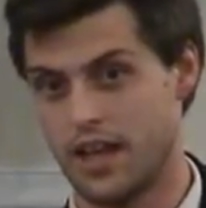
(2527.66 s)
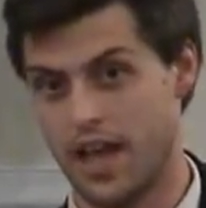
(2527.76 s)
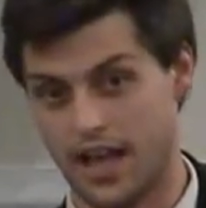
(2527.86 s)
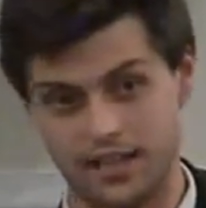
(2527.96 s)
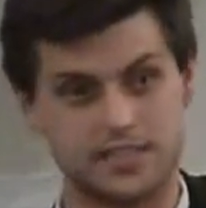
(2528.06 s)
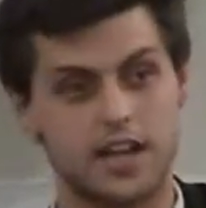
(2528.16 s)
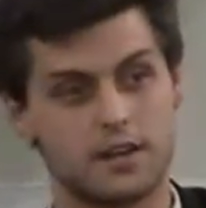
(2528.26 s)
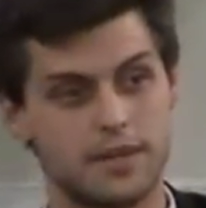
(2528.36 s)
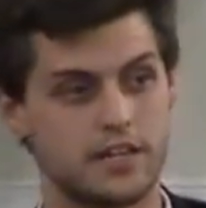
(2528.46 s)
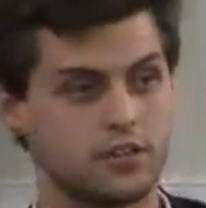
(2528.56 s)

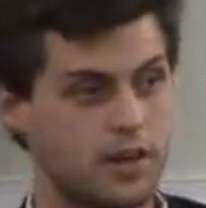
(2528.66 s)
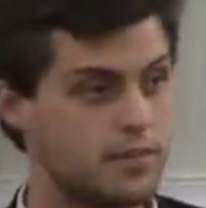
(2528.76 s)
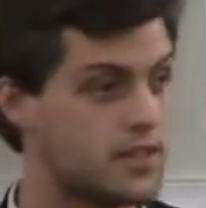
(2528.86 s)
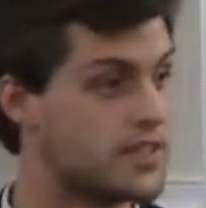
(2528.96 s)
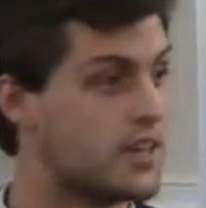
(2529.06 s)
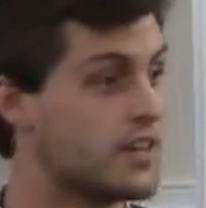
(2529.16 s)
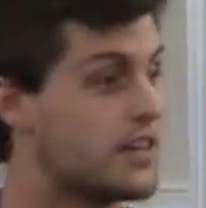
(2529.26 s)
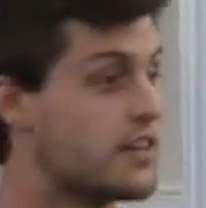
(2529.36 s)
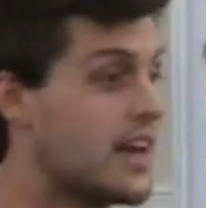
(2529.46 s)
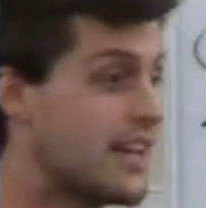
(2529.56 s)
Alexander, being the great military
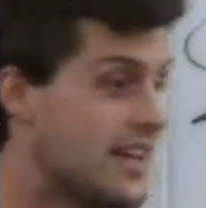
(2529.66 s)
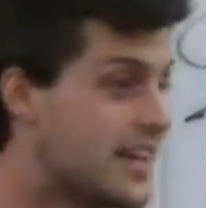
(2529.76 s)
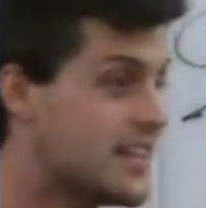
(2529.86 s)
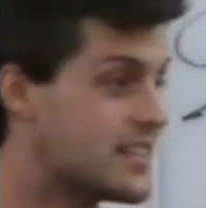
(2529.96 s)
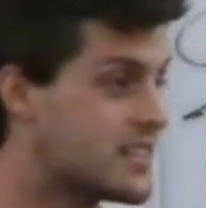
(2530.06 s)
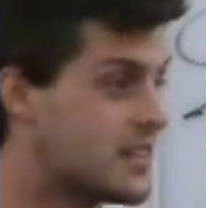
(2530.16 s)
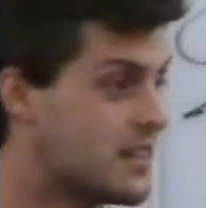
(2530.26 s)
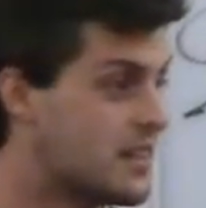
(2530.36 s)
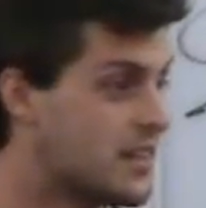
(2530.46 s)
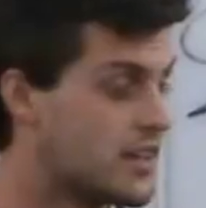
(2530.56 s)
leader that he is,
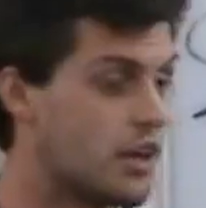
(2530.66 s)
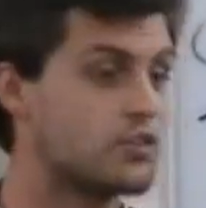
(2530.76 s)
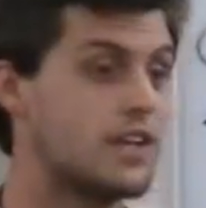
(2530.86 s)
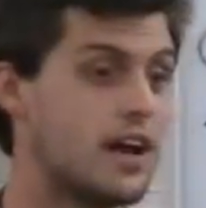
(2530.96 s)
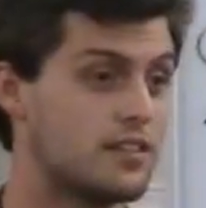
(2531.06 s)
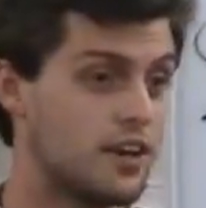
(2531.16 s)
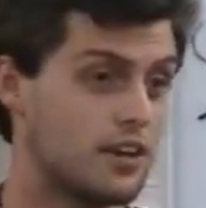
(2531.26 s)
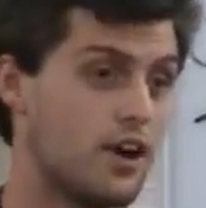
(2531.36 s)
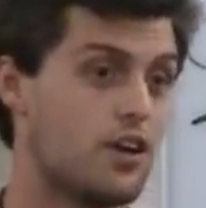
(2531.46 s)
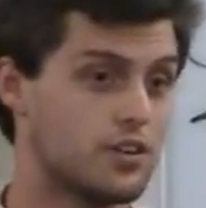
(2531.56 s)
goes out there
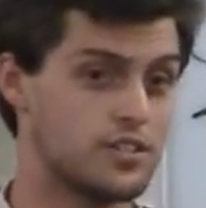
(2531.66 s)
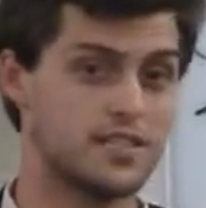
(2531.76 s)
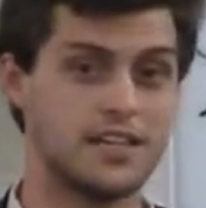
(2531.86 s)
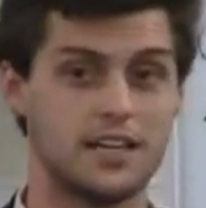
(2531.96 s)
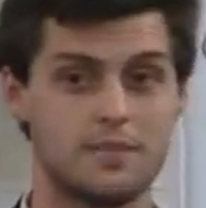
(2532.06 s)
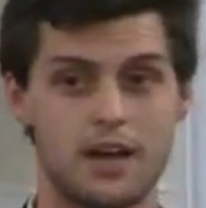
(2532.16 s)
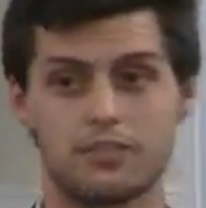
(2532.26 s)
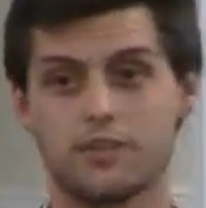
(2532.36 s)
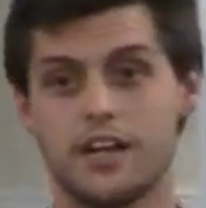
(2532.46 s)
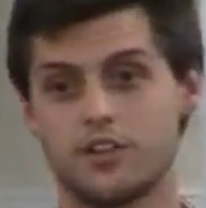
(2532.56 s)
and conquers the city about
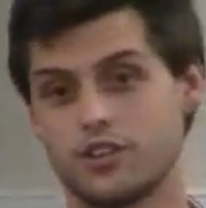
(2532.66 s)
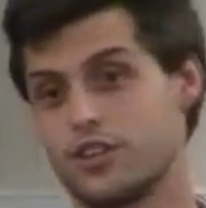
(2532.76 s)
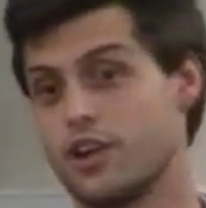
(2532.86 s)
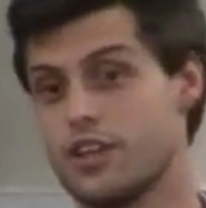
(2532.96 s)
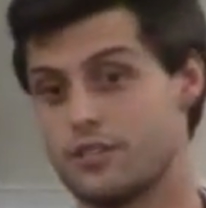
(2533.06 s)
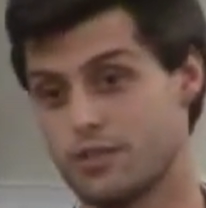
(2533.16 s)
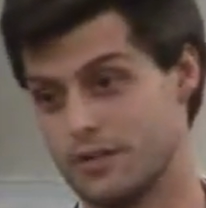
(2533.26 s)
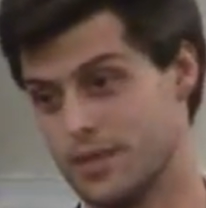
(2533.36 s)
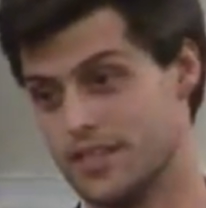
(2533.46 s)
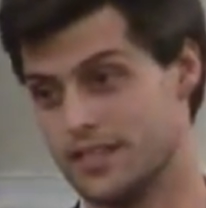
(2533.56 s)

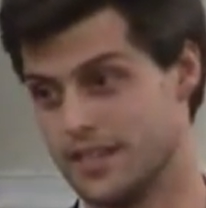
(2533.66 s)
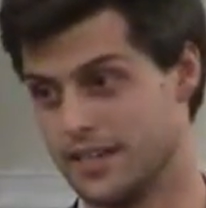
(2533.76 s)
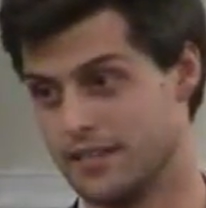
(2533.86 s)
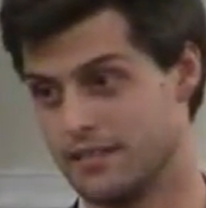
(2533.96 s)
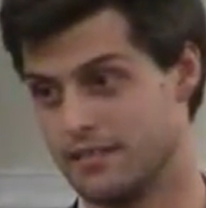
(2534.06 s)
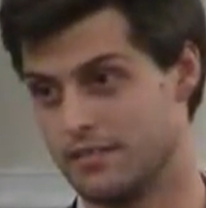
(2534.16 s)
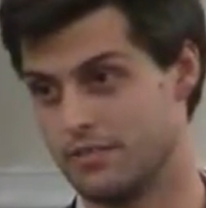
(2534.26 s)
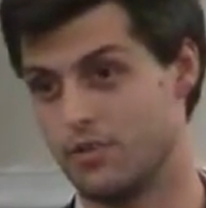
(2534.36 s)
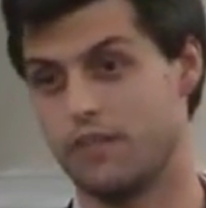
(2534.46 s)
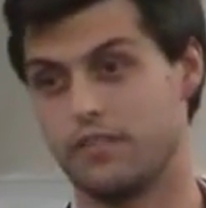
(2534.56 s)
333 BC,
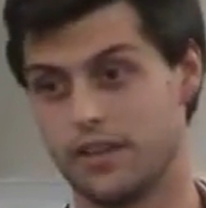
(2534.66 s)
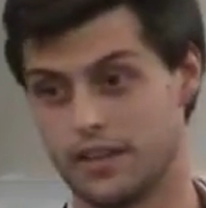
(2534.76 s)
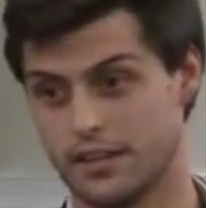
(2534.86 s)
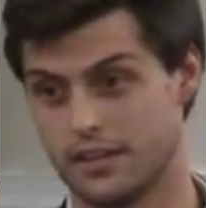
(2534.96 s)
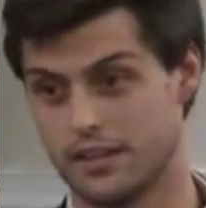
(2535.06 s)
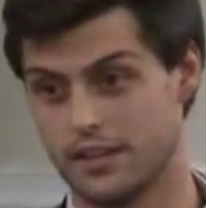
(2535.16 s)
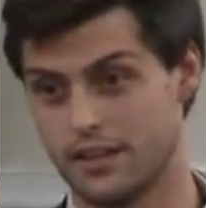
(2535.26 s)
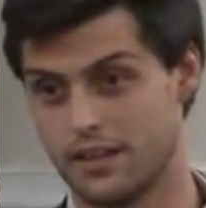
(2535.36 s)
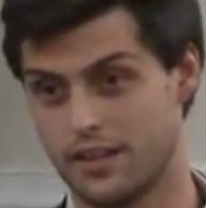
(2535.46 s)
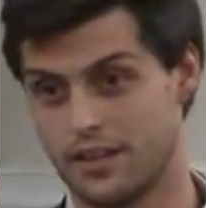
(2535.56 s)
roughly.
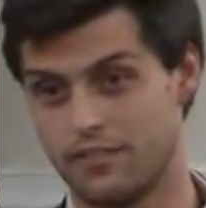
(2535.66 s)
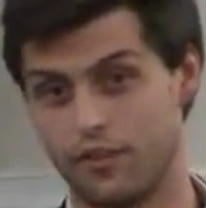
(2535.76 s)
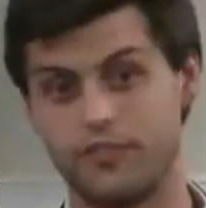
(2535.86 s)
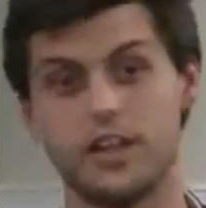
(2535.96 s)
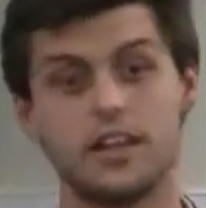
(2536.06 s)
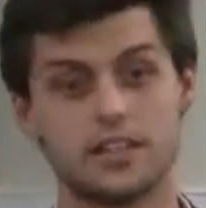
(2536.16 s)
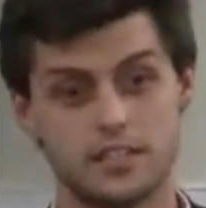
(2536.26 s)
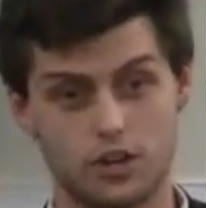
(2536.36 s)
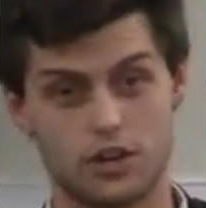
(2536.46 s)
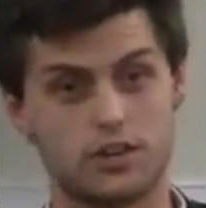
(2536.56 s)
Fulfilling
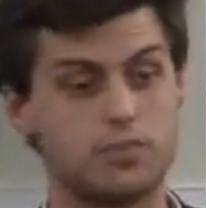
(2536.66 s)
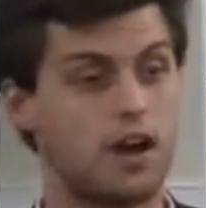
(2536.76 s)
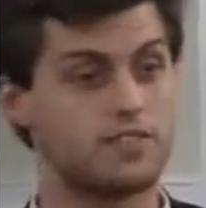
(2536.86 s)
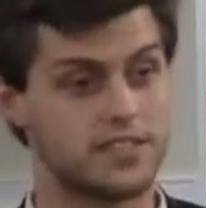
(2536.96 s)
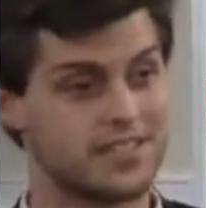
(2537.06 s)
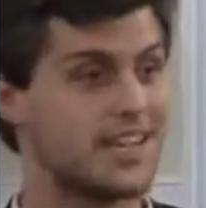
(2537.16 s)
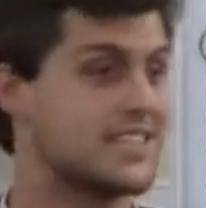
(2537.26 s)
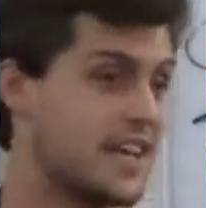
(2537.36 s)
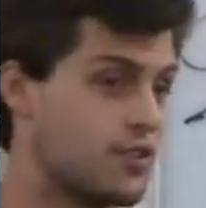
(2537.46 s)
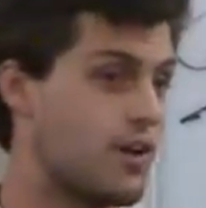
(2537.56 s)
certain of the prophecies like
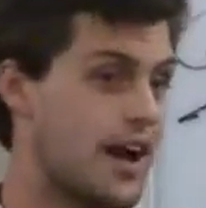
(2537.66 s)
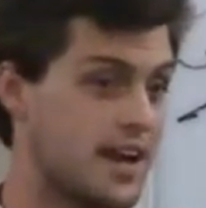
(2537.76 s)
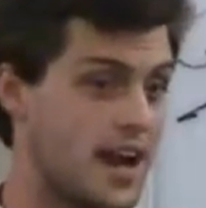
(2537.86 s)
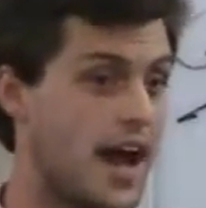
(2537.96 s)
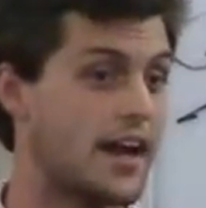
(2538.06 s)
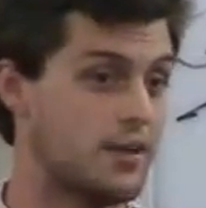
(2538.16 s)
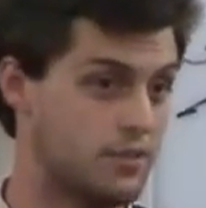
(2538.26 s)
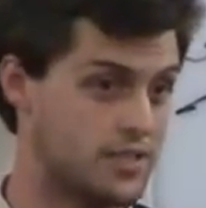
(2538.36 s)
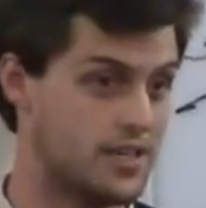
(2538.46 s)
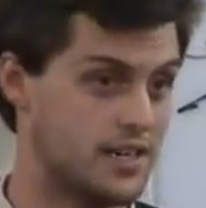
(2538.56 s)
Zechariah 9, it
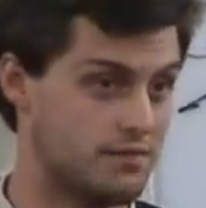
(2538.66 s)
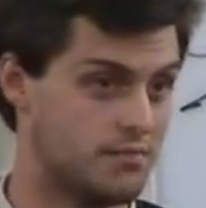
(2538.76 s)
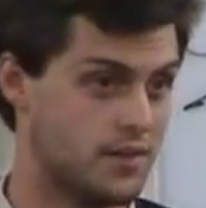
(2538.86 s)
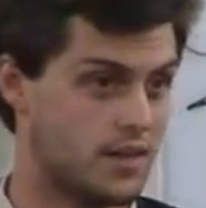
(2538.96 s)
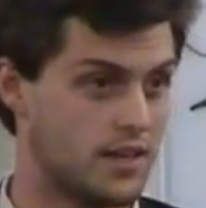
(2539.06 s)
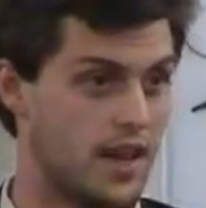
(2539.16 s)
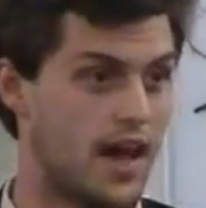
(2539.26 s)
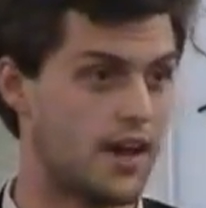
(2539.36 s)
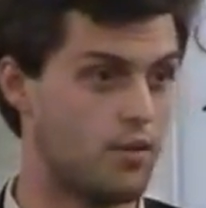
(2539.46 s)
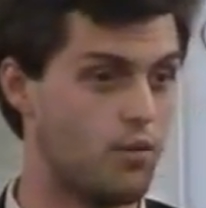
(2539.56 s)
would seem.
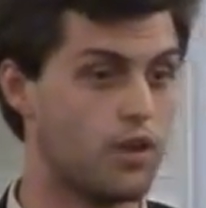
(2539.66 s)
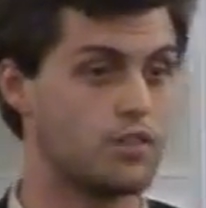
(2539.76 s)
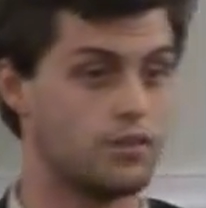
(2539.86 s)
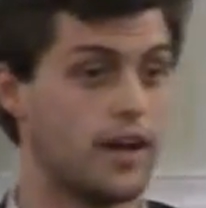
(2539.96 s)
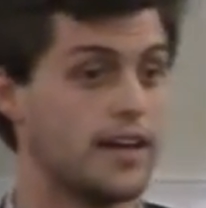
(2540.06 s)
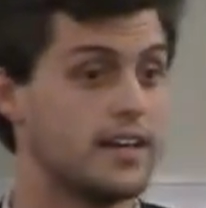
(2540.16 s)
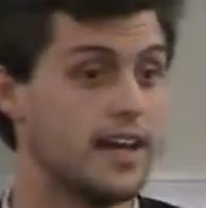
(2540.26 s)
9, 1 through 8.